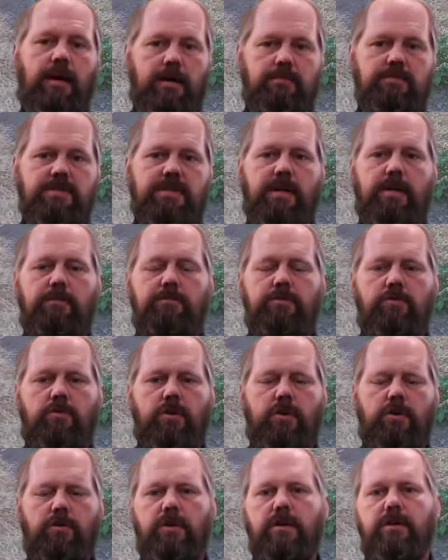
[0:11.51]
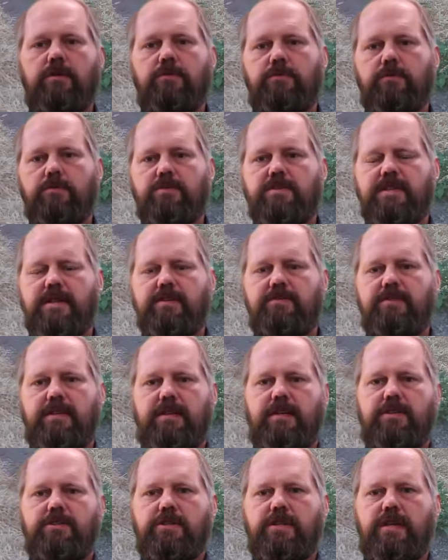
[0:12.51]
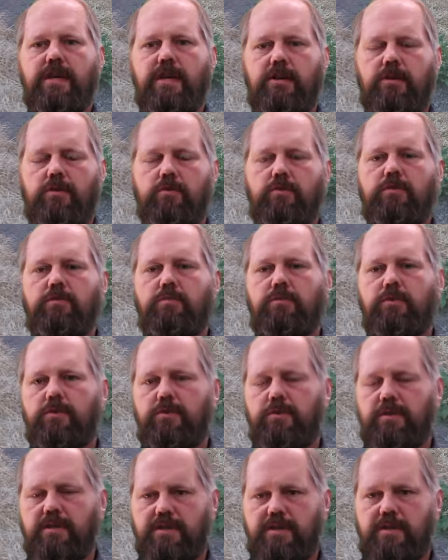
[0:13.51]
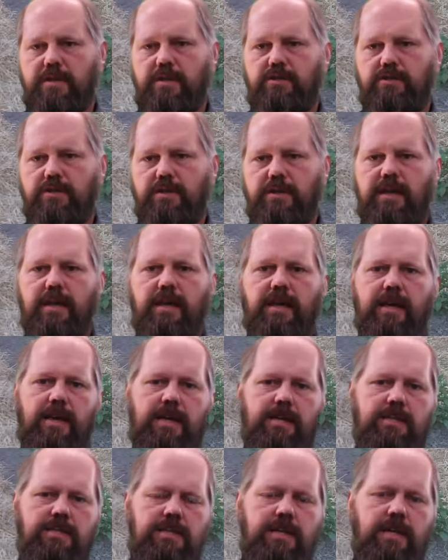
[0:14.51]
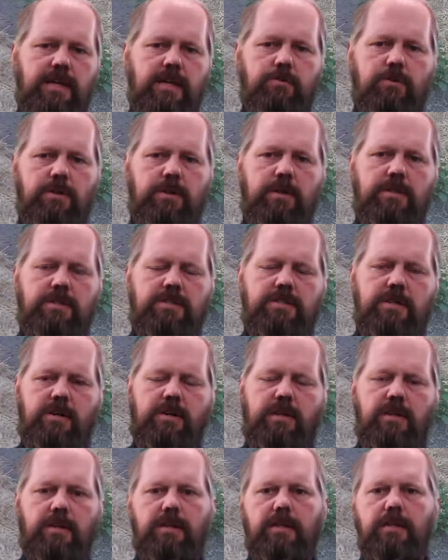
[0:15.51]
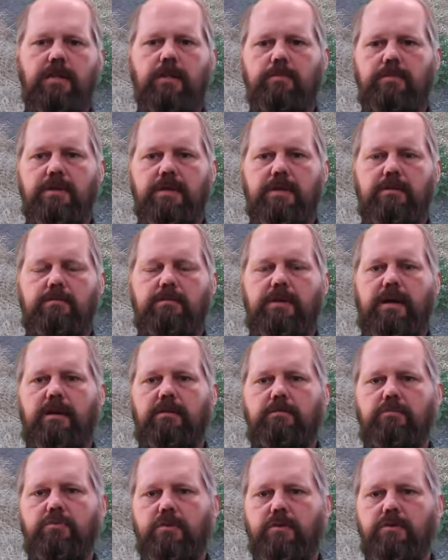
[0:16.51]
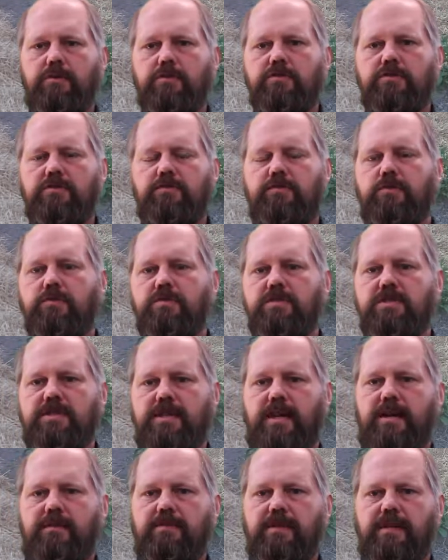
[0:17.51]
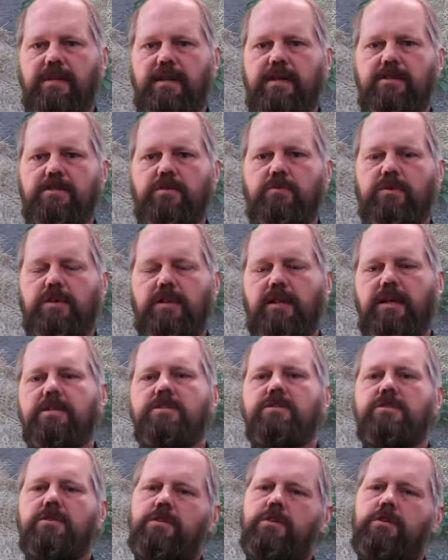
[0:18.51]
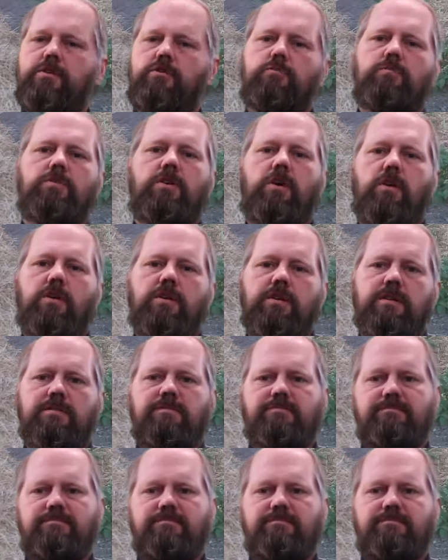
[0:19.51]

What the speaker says: I'm Scott Monroe, Food Safety Educator with Purdue Extension, and today we're going to talk a little bit about produce food safety as it relates to the home garden.